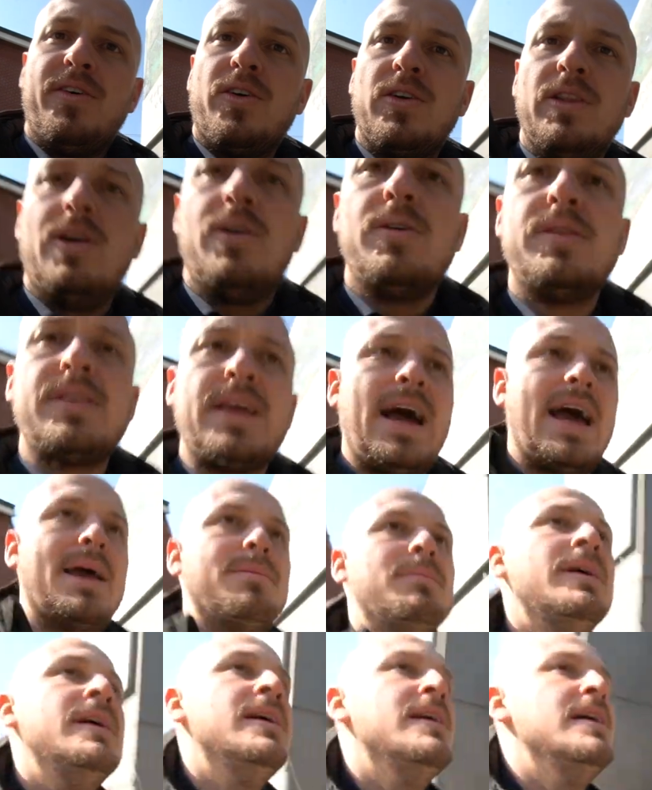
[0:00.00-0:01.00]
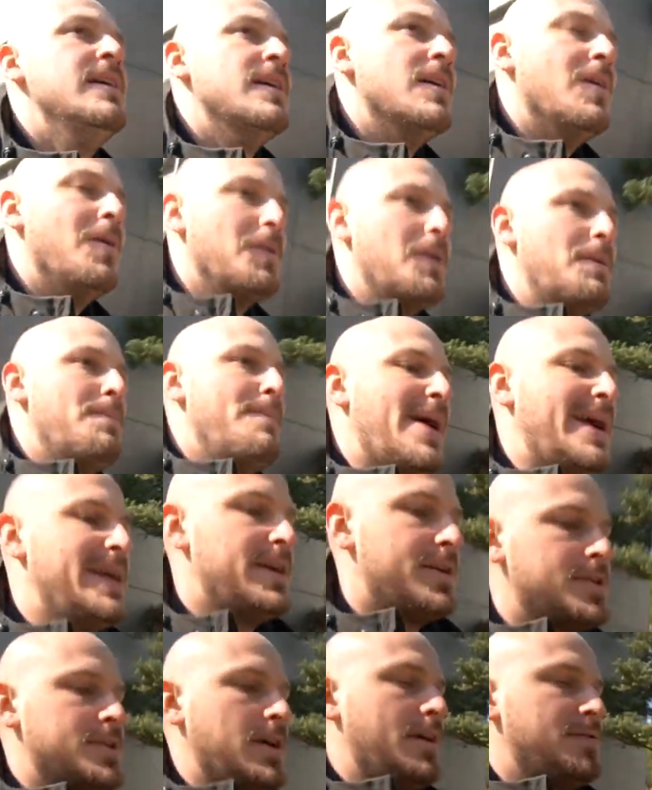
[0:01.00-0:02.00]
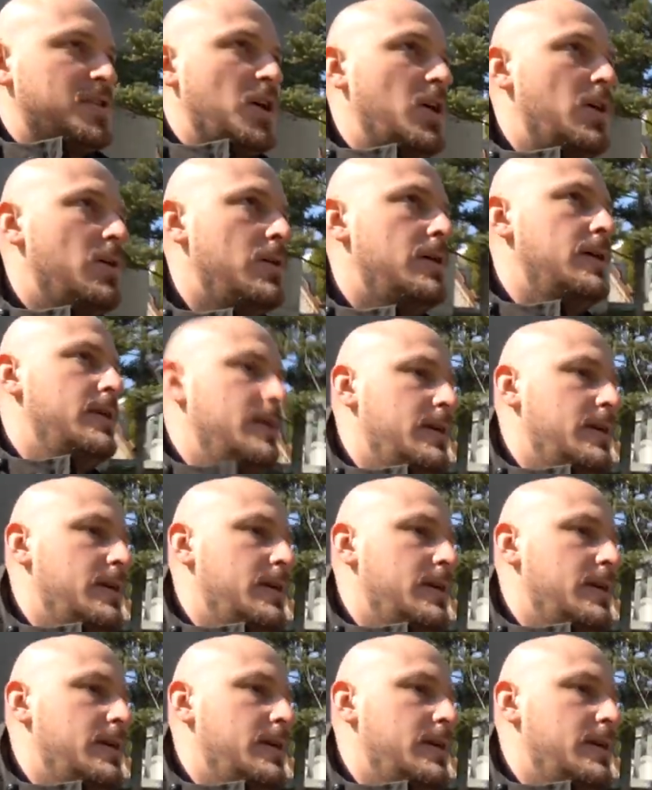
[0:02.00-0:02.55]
for a long time, all the mayors of Seoul